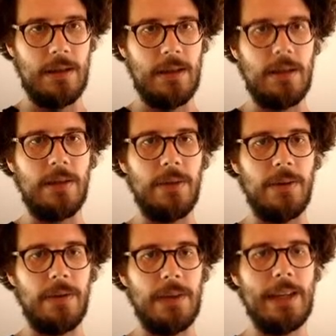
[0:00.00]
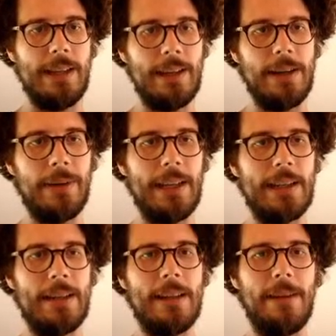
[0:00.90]
Oh, now we get the
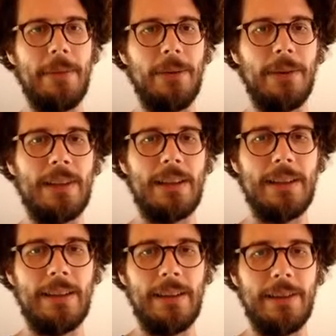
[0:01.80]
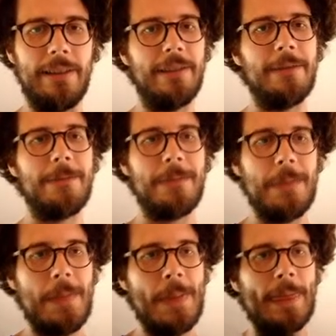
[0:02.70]
table with all the new
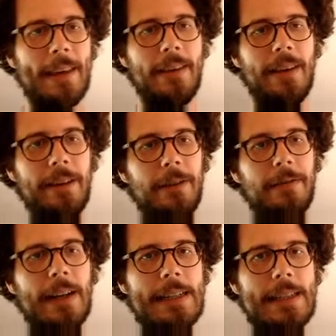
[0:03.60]
files